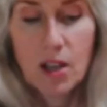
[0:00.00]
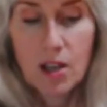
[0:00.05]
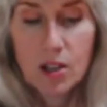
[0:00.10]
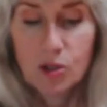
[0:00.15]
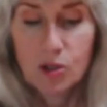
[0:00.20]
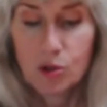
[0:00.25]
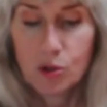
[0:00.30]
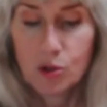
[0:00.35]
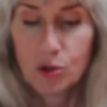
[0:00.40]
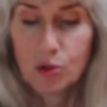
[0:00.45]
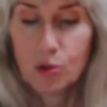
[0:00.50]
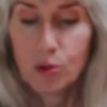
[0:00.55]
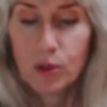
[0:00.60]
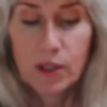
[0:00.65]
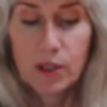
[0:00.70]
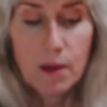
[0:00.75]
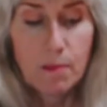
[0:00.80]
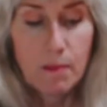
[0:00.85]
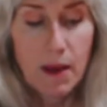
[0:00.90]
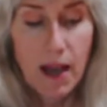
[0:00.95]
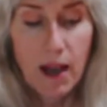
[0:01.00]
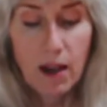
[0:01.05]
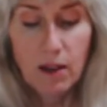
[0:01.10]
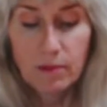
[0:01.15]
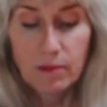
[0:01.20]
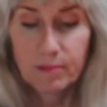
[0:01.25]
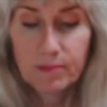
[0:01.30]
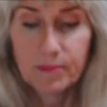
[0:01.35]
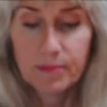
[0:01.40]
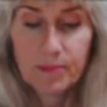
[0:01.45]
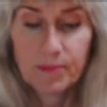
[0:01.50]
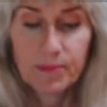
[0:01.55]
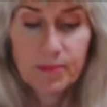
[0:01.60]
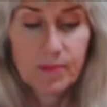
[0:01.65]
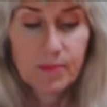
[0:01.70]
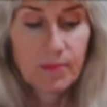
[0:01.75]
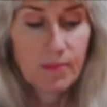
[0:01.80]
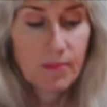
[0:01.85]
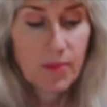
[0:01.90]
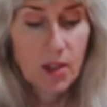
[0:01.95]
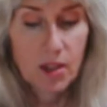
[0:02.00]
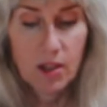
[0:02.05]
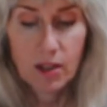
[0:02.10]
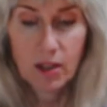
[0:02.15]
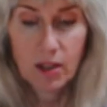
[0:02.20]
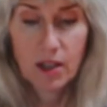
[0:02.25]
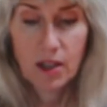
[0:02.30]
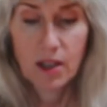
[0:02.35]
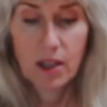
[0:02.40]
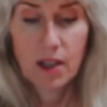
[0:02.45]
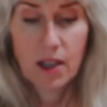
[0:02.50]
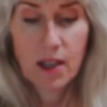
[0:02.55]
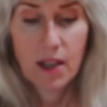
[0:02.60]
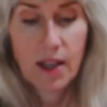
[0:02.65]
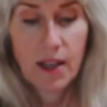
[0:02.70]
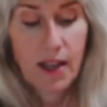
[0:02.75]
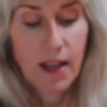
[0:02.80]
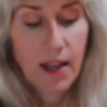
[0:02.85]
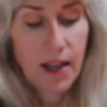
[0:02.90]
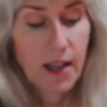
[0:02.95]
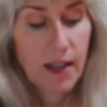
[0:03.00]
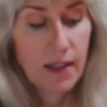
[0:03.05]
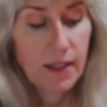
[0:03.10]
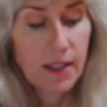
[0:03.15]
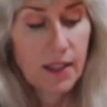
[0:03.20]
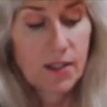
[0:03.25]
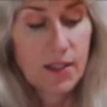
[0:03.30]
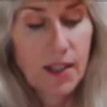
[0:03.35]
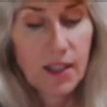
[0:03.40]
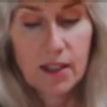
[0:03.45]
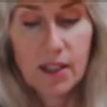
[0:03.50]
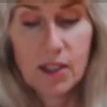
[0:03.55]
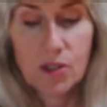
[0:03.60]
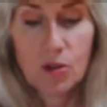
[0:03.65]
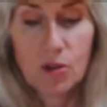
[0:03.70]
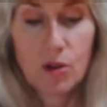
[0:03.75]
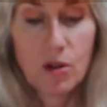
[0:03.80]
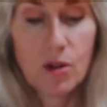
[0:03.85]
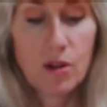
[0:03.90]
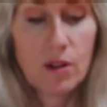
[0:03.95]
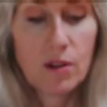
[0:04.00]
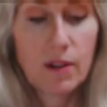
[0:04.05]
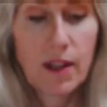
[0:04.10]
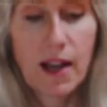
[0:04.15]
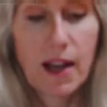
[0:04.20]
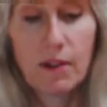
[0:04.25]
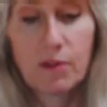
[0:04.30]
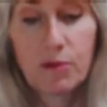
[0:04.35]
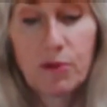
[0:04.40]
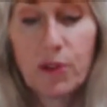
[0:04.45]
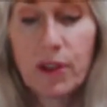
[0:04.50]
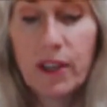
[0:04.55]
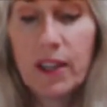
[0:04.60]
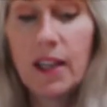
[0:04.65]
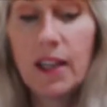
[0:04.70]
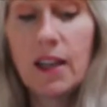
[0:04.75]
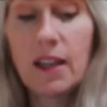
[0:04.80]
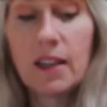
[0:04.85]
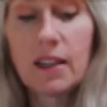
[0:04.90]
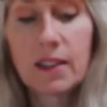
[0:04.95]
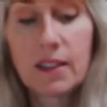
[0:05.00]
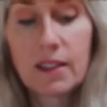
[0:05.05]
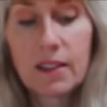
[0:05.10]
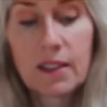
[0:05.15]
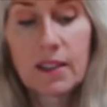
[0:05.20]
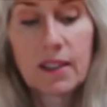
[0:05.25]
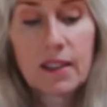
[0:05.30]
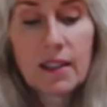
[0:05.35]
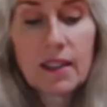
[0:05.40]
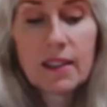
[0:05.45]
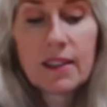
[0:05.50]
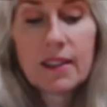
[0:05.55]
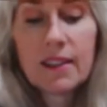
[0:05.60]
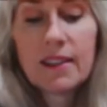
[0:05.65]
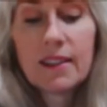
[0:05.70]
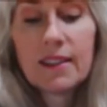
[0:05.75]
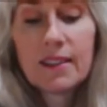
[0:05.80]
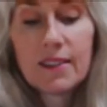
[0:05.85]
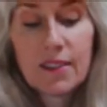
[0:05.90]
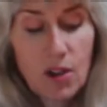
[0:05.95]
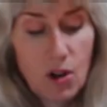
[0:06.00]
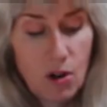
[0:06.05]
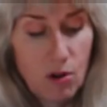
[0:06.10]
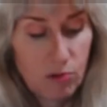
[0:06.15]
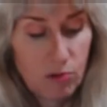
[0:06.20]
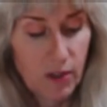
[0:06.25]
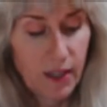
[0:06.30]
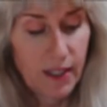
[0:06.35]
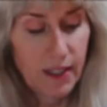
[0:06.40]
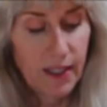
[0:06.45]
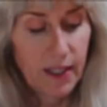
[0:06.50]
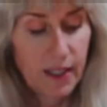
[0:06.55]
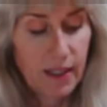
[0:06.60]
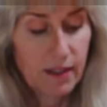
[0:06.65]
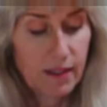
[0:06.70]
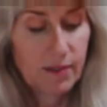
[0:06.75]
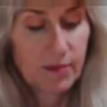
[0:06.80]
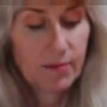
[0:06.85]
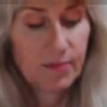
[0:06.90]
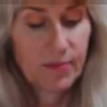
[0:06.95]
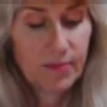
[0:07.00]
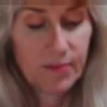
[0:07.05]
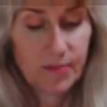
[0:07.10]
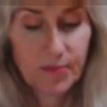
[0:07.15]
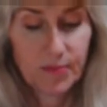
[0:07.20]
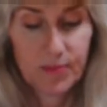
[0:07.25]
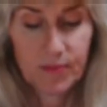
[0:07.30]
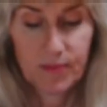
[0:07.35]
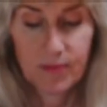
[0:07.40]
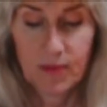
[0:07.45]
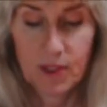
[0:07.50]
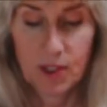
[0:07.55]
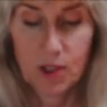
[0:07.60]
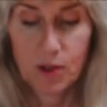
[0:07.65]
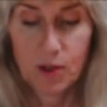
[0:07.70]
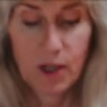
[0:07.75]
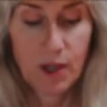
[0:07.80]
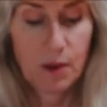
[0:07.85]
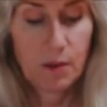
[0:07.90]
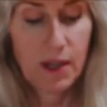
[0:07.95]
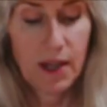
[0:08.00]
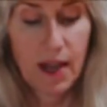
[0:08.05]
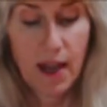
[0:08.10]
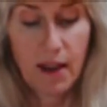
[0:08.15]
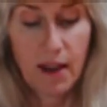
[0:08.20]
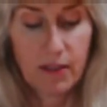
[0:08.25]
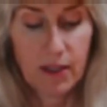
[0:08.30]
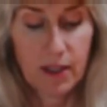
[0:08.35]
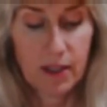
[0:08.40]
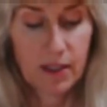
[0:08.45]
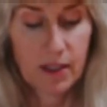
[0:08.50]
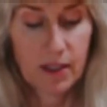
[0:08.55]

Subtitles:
So sort them out, and let's get these all out for you. Alrighty, here we have it.